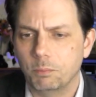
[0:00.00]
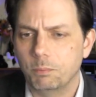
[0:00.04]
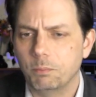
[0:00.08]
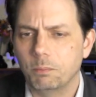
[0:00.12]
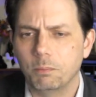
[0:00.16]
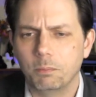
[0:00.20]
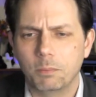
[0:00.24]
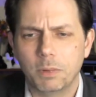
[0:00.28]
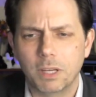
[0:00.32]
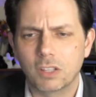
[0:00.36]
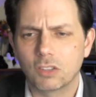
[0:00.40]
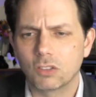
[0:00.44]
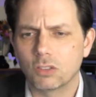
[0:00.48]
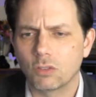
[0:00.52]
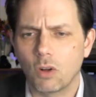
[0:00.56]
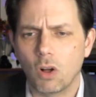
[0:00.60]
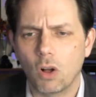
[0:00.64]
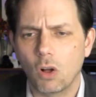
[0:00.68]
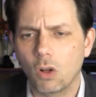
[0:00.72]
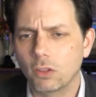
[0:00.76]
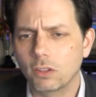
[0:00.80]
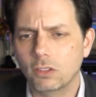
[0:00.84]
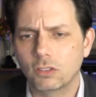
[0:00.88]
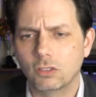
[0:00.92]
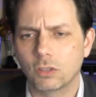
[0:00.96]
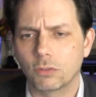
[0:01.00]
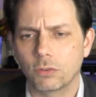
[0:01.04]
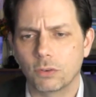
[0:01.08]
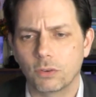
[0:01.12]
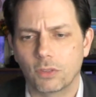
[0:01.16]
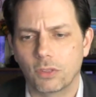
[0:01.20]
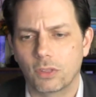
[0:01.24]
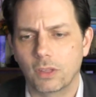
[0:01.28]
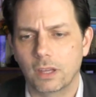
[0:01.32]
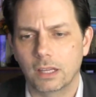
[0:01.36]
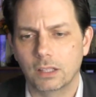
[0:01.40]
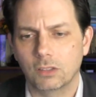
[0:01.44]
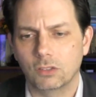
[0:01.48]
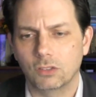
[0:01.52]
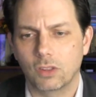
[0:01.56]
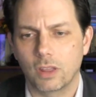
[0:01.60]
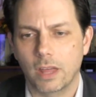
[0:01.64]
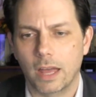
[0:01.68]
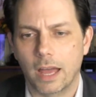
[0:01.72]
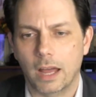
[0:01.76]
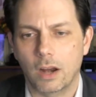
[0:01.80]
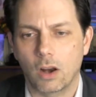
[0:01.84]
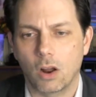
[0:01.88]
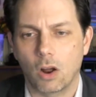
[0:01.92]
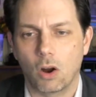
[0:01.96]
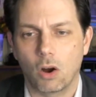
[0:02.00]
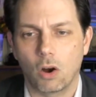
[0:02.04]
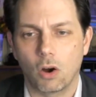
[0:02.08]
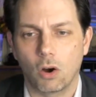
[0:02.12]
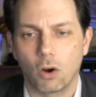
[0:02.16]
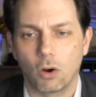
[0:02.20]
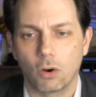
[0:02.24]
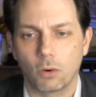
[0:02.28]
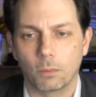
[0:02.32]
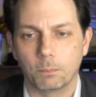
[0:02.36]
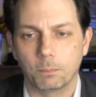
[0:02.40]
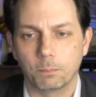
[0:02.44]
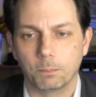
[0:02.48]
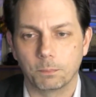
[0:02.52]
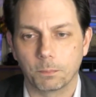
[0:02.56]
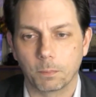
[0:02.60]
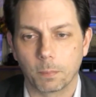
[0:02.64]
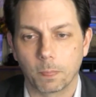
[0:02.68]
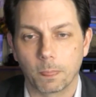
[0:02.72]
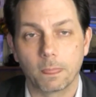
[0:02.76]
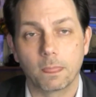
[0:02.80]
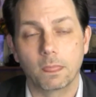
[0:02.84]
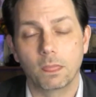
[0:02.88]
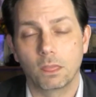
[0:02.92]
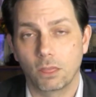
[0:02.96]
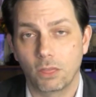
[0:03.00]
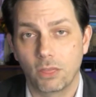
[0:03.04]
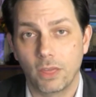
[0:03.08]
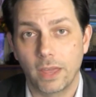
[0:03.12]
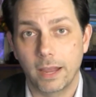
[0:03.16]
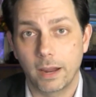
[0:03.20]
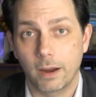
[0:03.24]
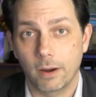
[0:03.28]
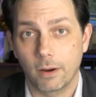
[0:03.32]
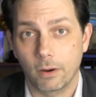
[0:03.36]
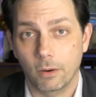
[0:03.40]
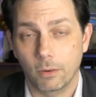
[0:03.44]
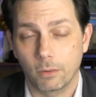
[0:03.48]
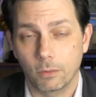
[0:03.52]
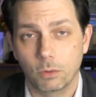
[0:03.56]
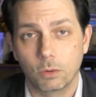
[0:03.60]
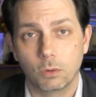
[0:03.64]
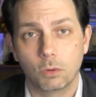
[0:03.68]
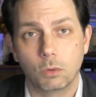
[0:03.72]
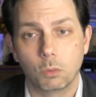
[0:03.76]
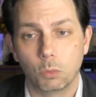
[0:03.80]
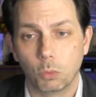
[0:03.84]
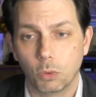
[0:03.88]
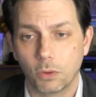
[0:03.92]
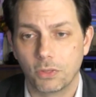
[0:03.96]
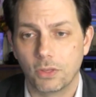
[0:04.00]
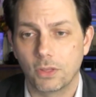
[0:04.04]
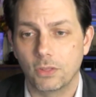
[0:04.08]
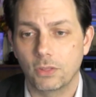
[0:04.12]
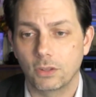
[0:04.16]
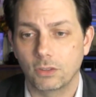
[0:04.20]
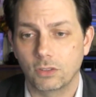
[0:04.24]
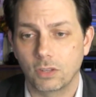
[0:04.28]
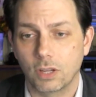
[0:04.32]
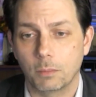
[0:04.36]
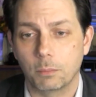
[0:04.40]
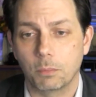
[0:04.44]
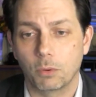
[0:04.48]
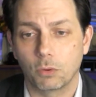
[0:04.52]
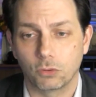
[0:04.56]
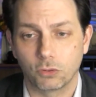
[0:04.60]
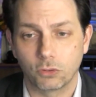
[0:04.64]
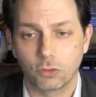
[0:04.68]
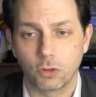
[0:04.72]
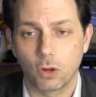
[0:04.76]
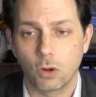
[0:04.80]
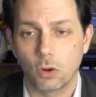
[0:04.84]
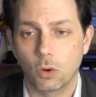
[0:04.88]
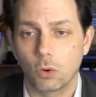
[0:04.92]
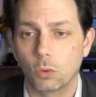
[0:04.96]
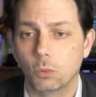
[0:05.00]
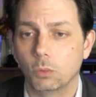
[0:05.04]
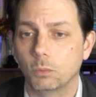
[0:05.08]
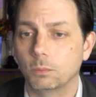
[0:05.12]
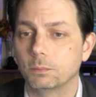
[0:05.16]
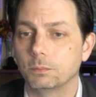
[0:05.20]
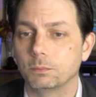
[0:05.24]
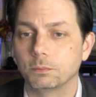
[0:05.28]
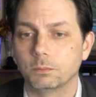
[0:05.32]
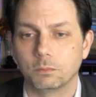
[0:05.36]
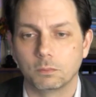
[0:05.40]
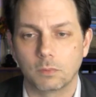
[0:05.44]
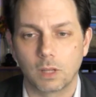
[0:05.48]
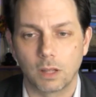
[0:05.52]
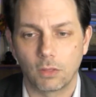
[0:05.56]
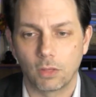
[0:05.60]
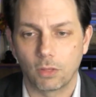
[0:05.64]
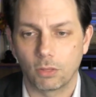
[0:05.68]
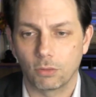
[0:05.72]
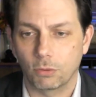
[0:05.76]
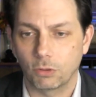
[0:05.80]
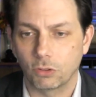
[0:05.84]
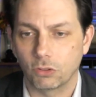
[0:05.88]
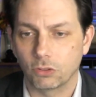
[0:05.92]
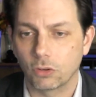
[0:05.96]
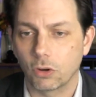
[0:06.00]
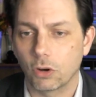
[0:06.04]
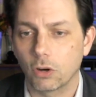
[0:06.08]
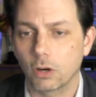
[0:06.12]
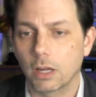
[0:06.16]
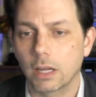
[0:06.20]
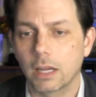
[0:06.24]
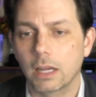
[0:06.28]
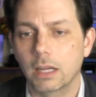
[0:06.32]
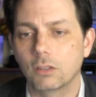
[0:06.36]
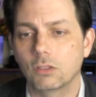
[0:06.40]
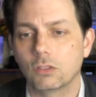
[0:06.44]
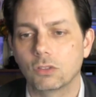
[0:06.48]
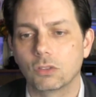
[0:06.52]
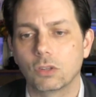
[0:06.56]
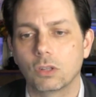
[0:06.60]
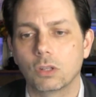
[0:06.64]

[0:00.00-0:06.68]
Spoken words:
Because of all these different things that are there within the temple. So you have the 3 Stargates,